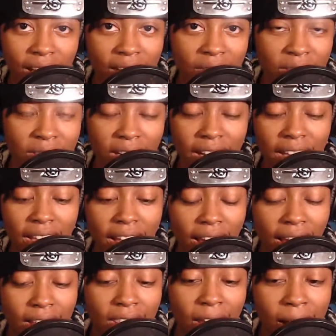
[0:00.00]
which I
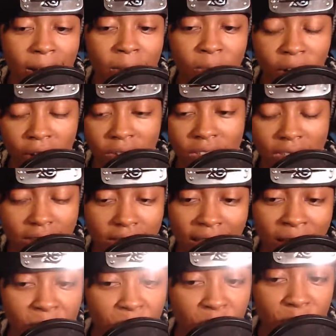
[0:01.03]
thought about just
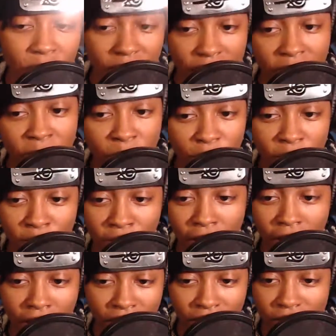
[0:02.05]
debuting Mushy
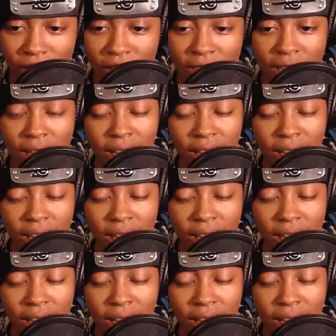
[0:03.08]
Ponders